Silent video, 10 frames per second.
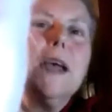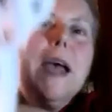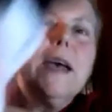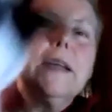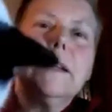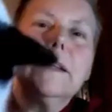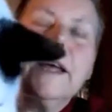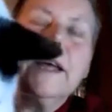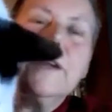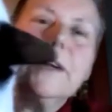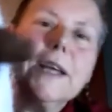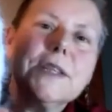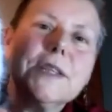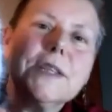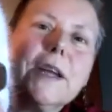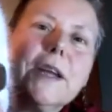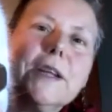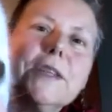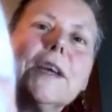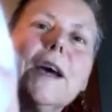and Leonard has decided
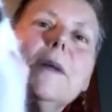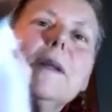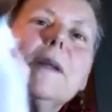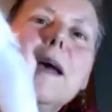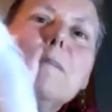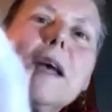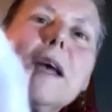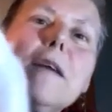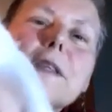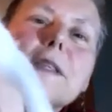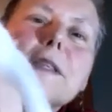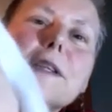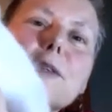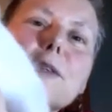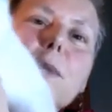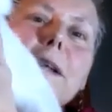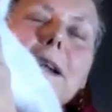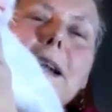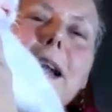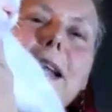to come and pay a visit as well.
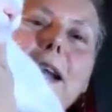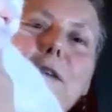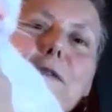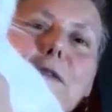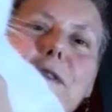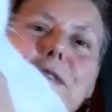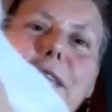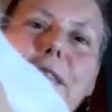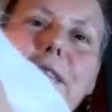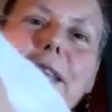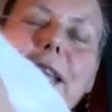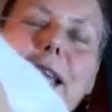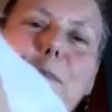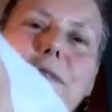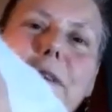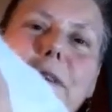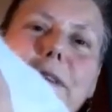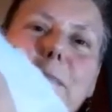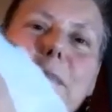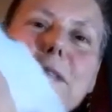And now, of course, now that the camera is on
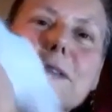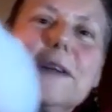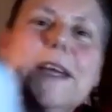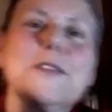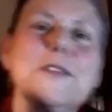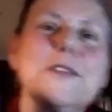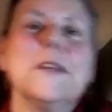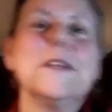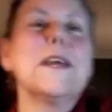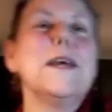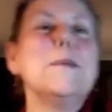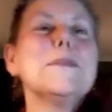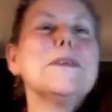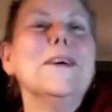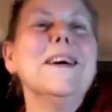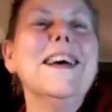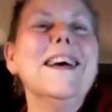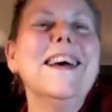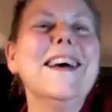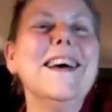him, he's gonna escape. So
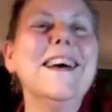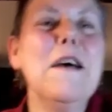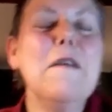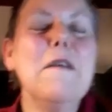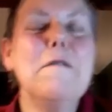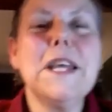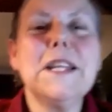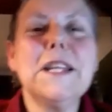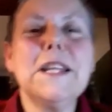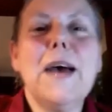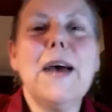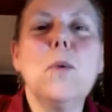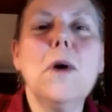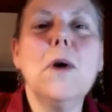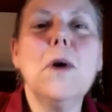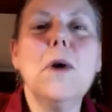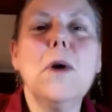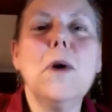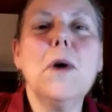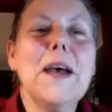vegan cat 1.
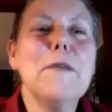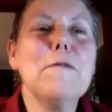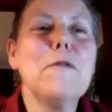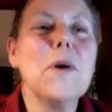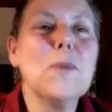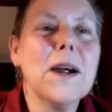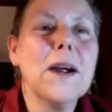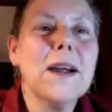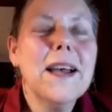We have 4 more.